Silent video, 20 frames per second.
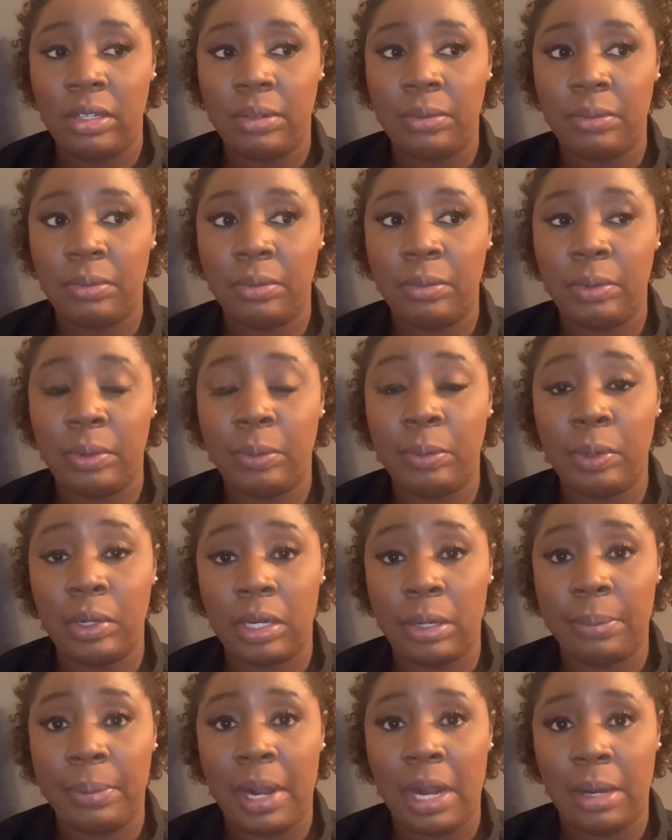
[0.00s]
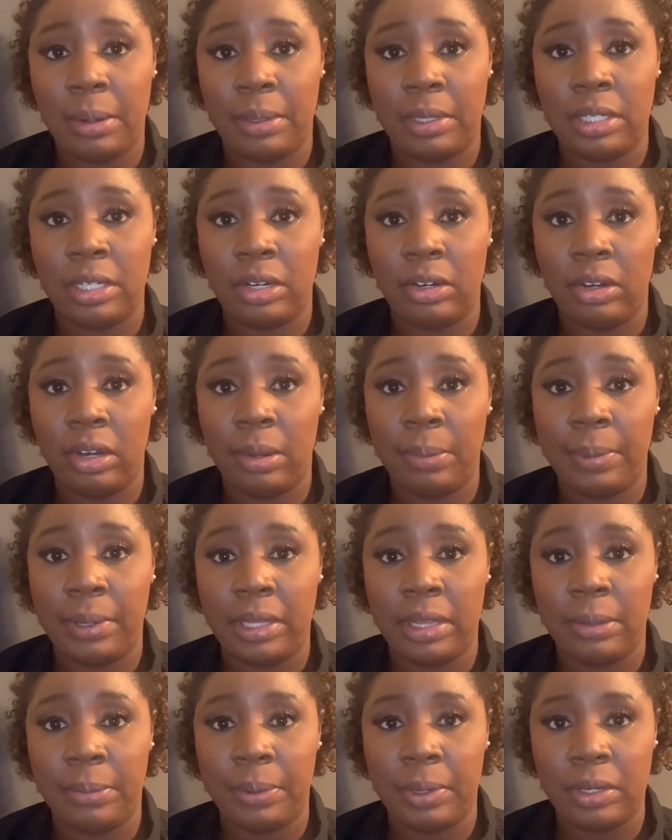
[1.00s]
will want a power attorney,
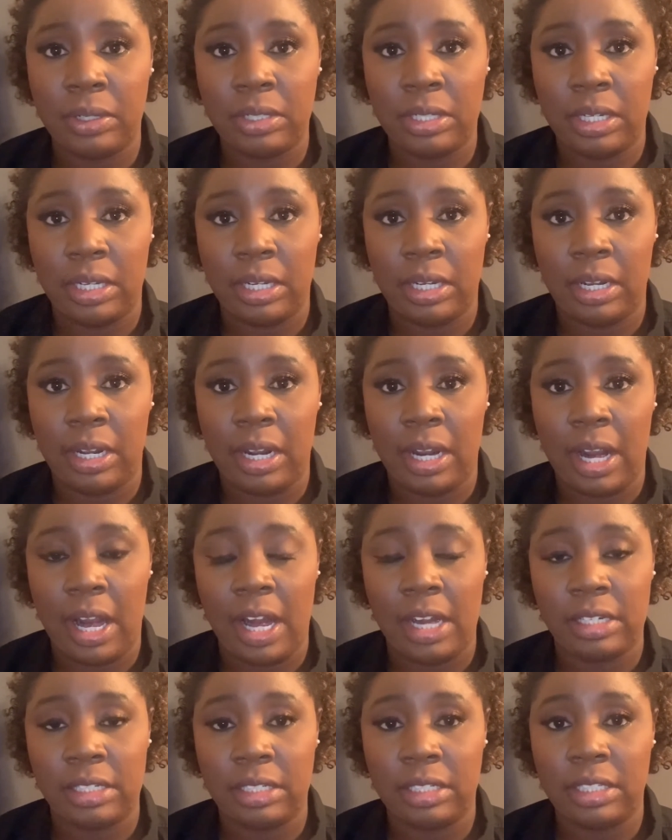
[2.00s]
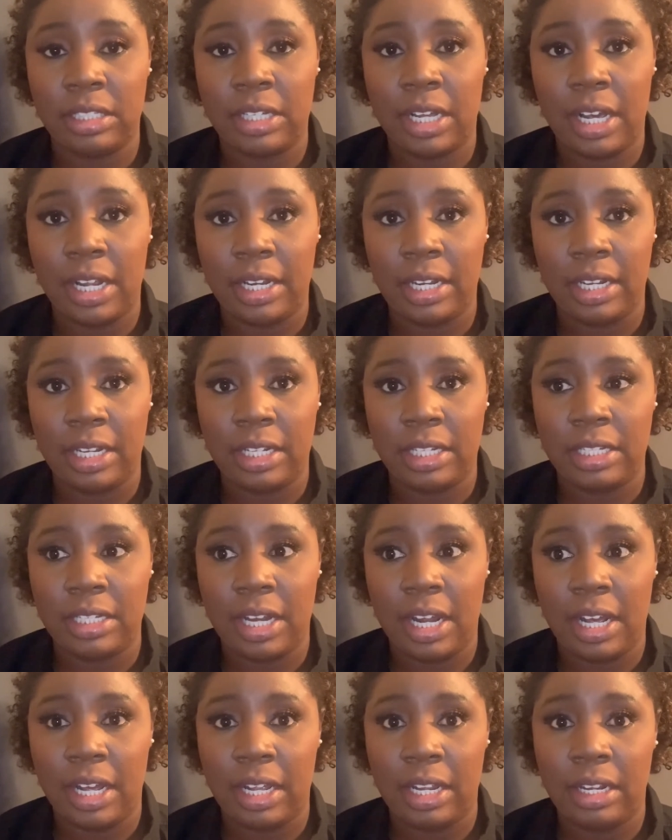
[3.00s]
but the person actually signing is
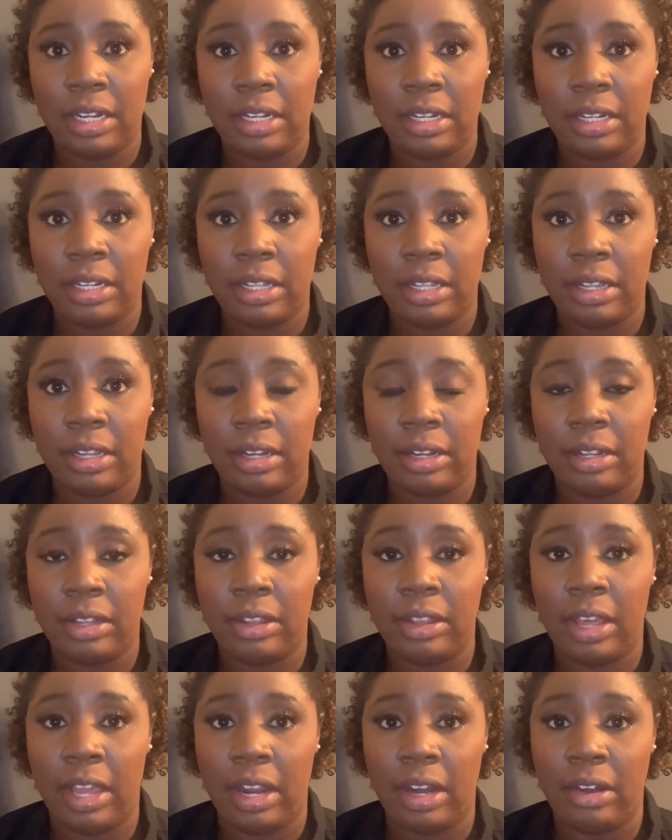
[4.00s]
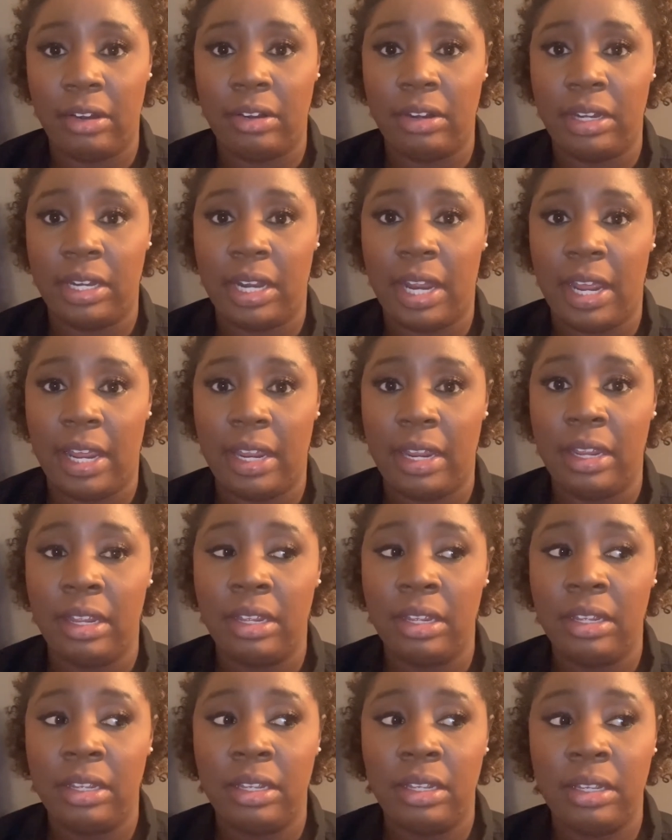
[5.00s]
not there, and they
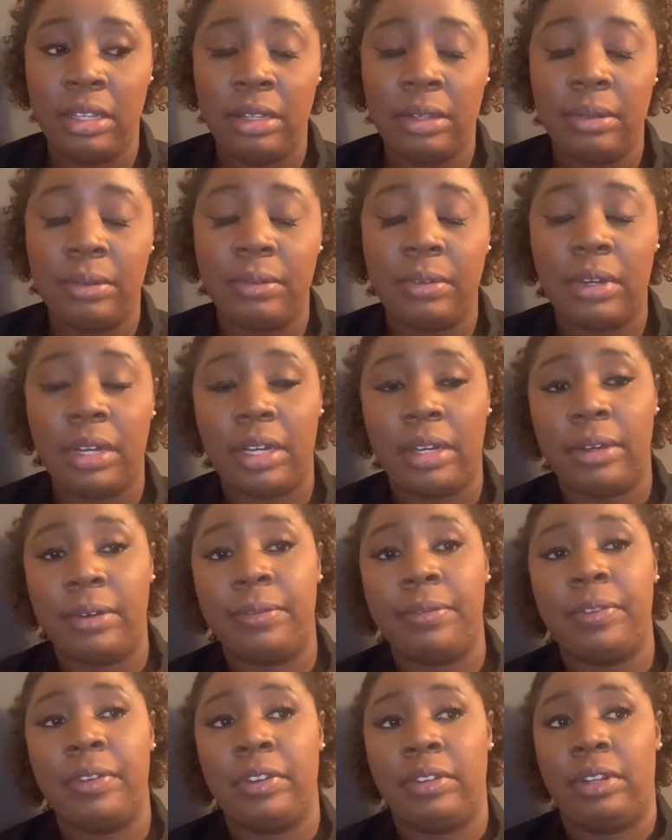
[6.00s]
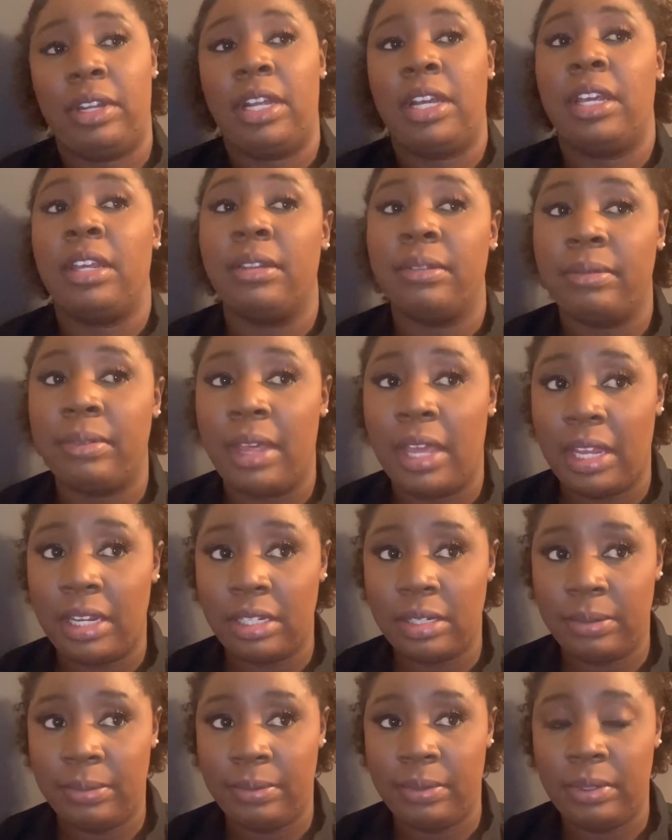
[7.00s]
feel like
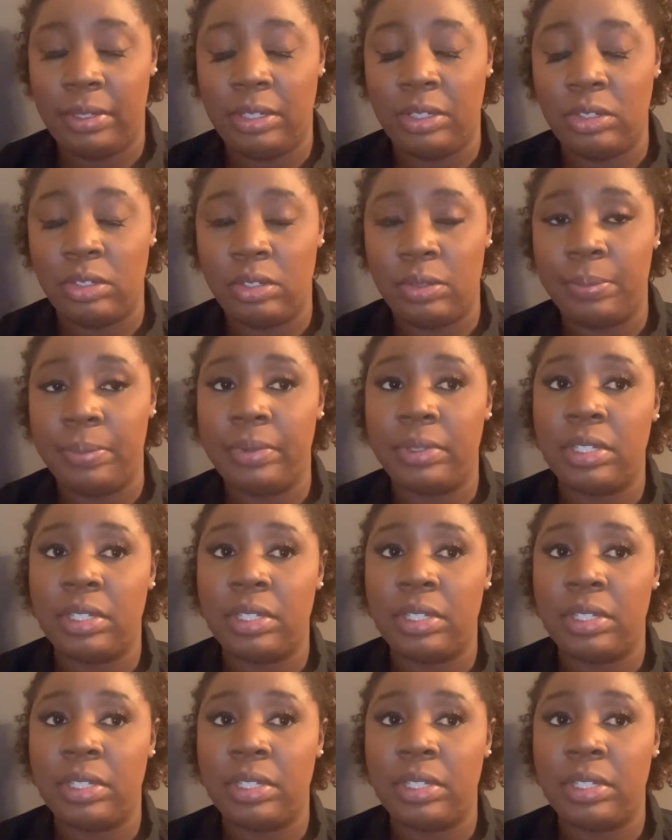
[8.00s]
you should